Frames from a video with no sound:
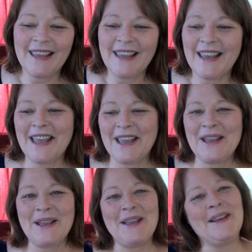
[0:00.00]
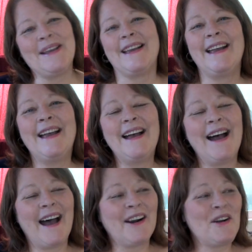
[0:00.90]

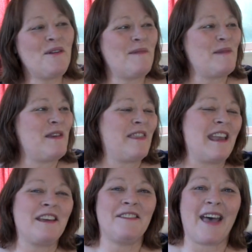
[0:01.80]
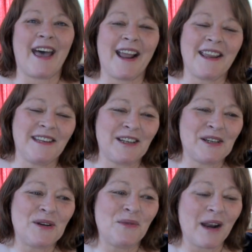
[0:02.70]
I don't know what made me think of that.
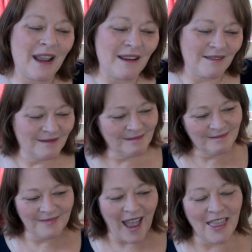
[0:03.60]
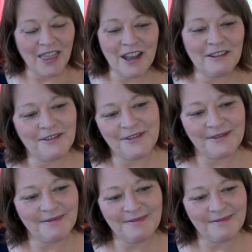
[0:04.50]
When I love
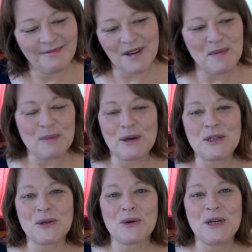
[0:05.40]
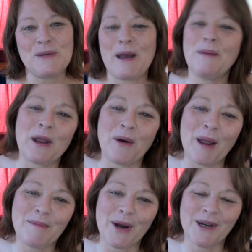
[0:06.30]
remembering stories about my
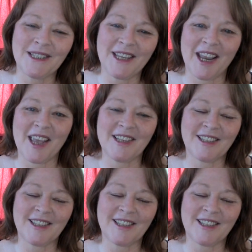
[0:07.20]
grandparents, I guess.